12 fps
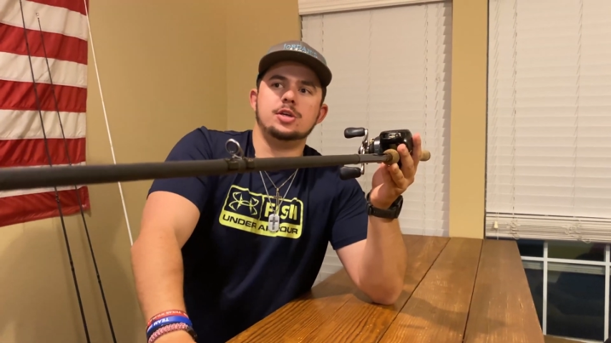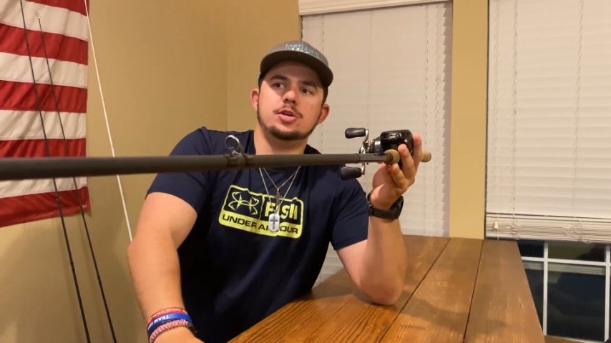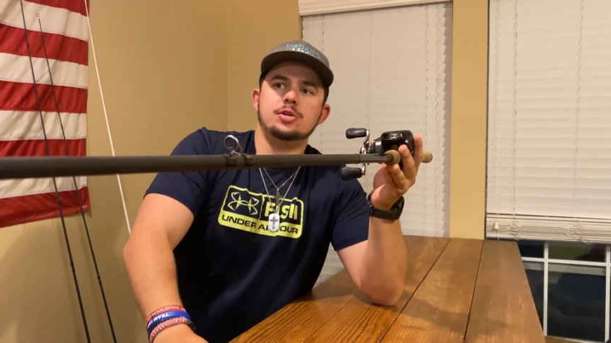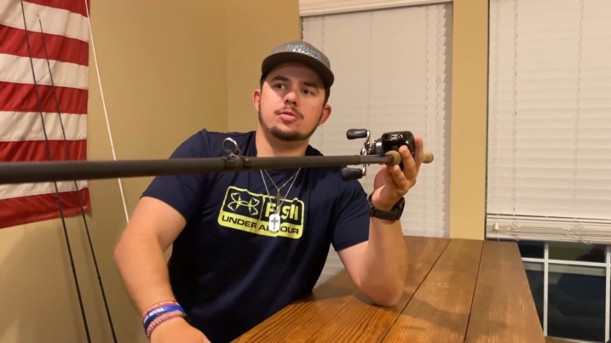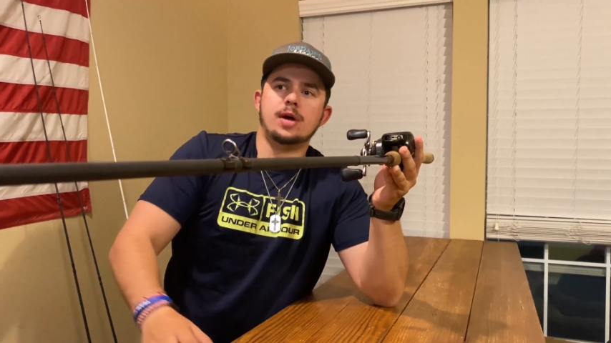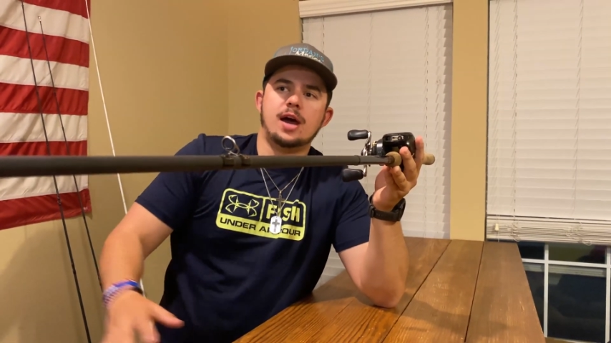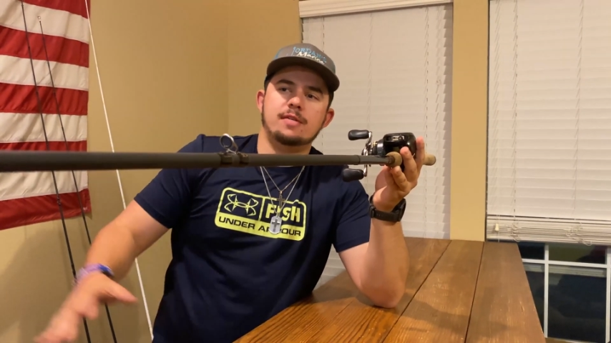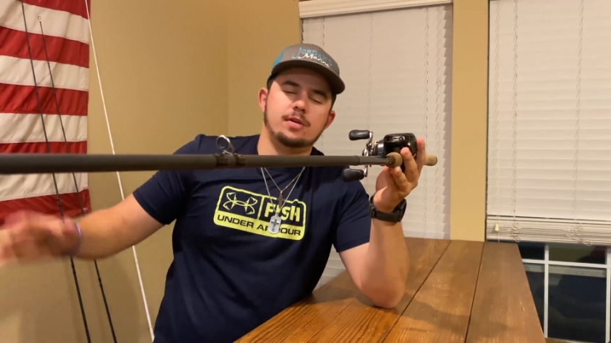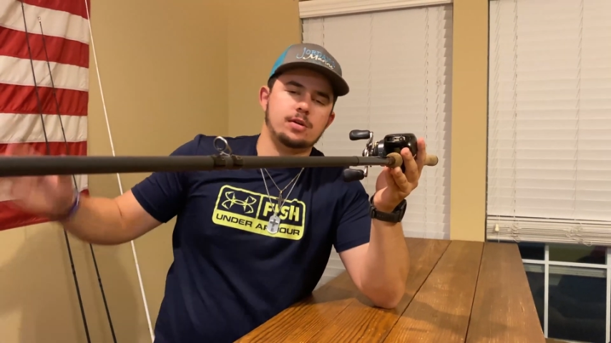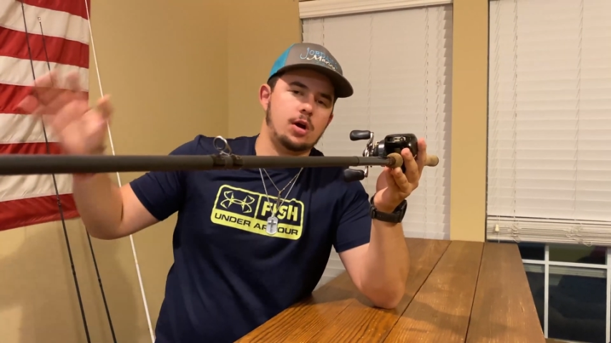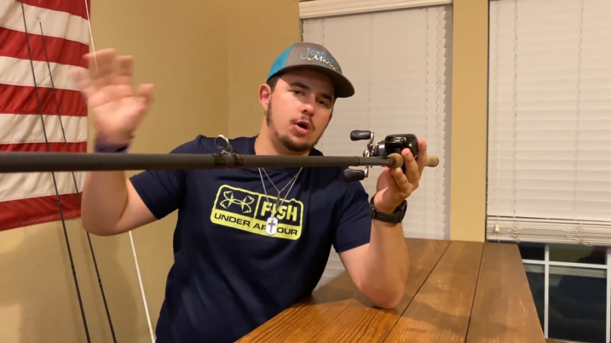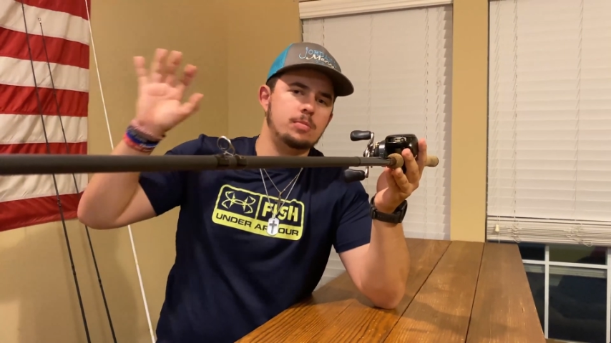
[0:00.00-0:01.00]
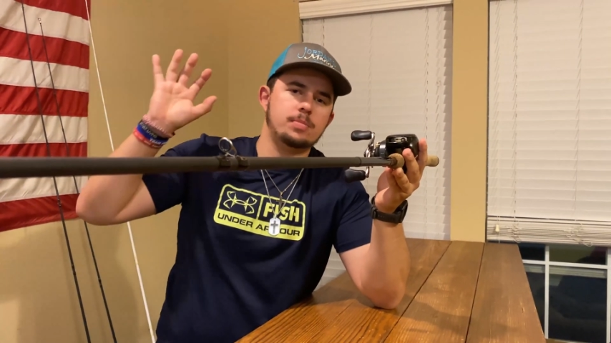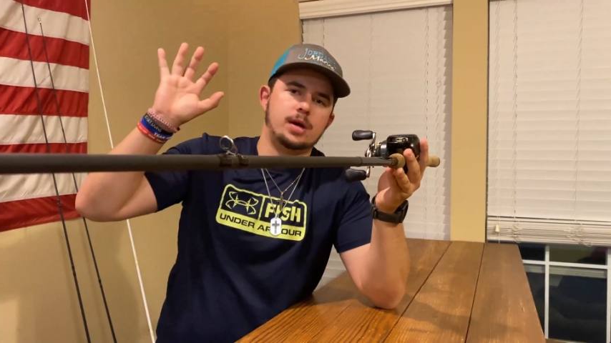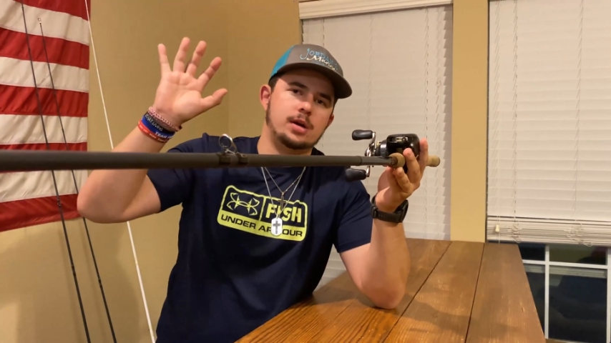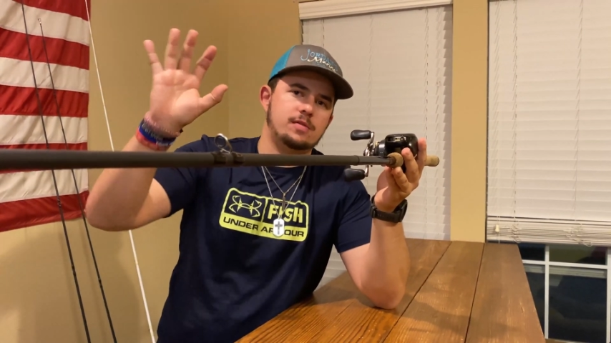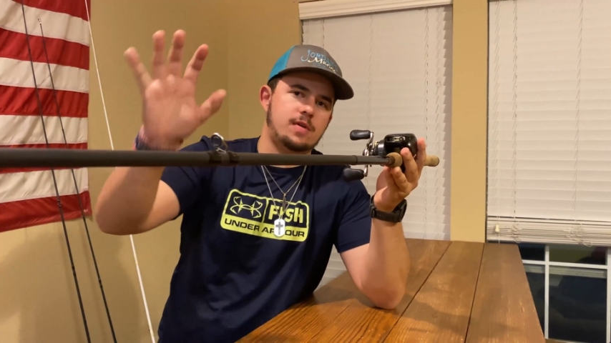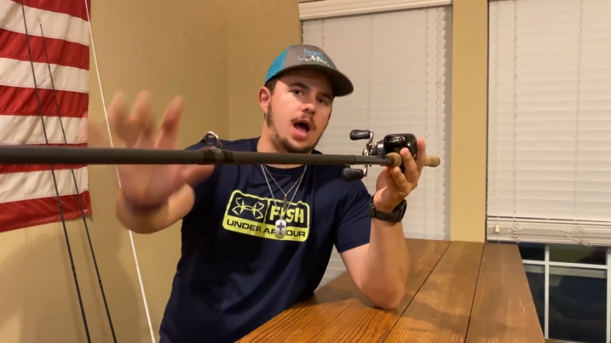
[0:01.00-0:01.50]
you have your own
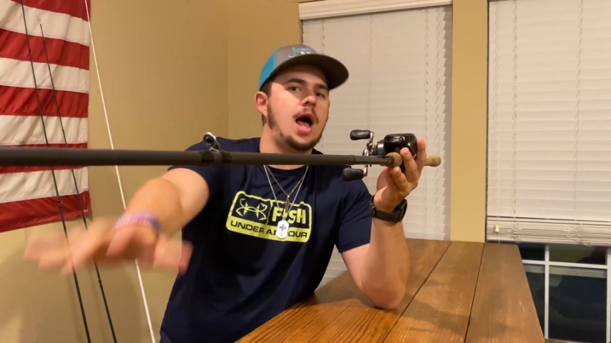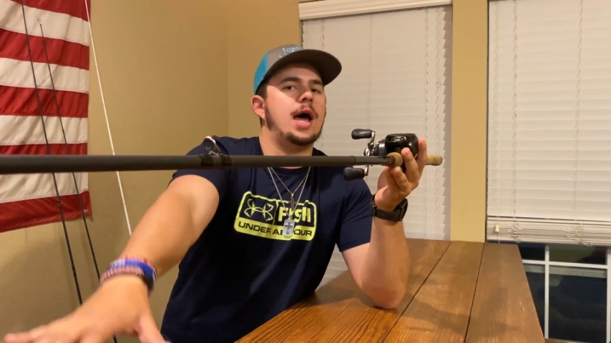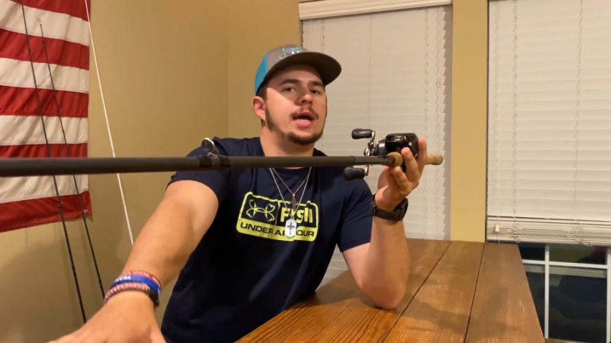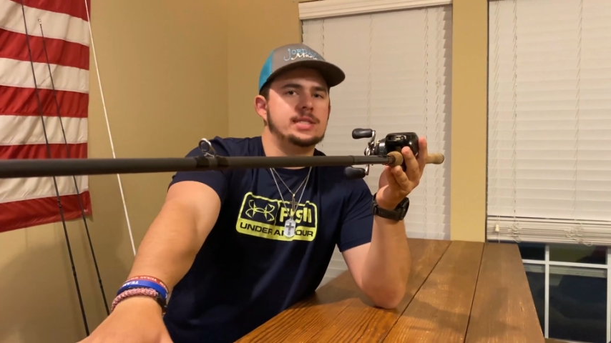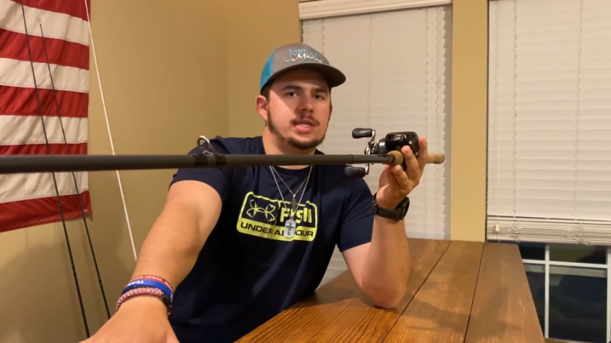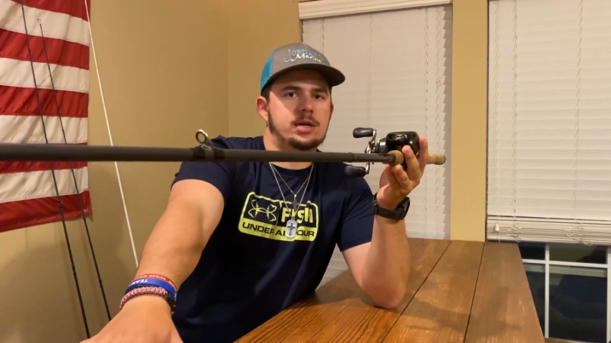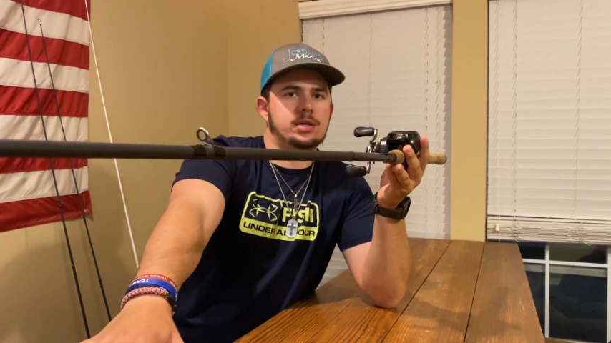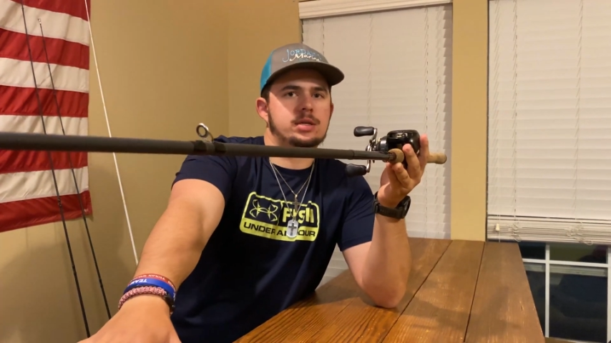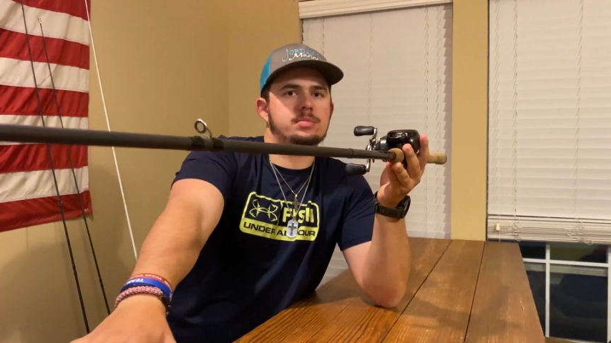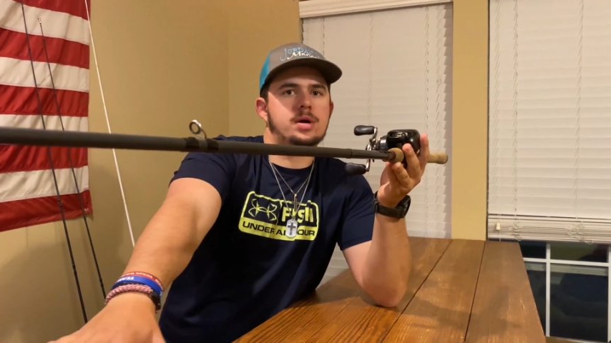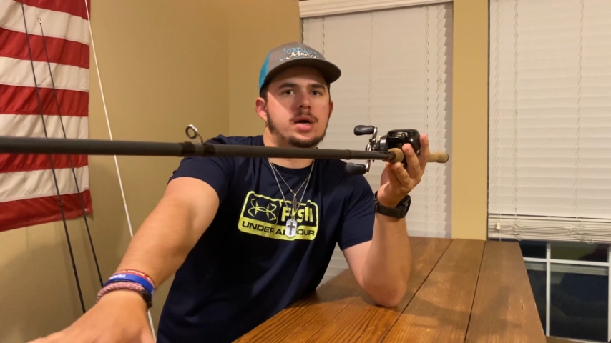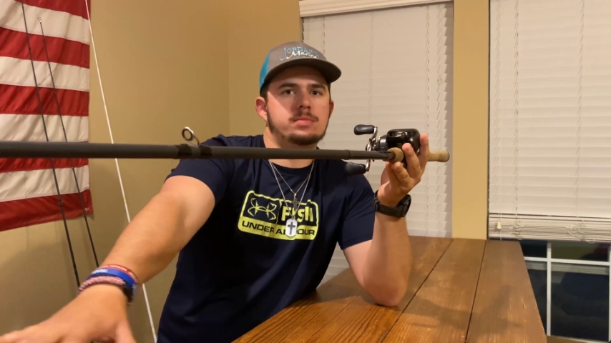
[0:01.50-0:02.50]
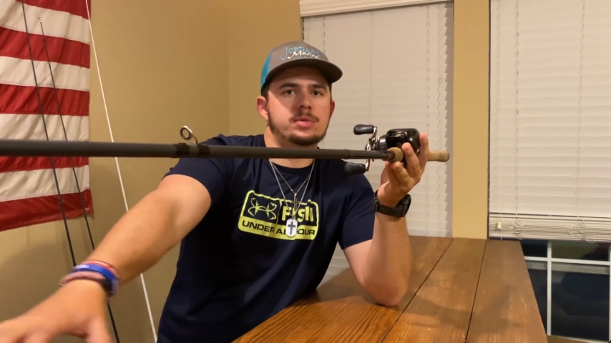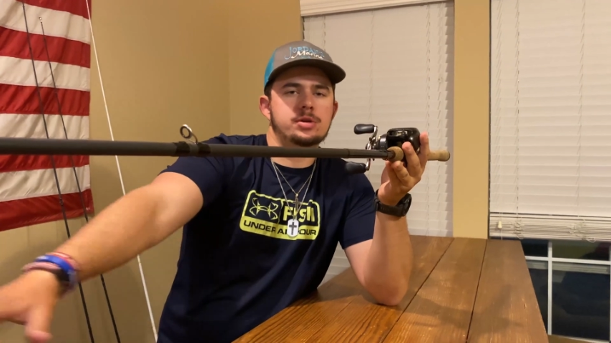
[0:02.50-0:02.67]
pair of eyes down at the bottom.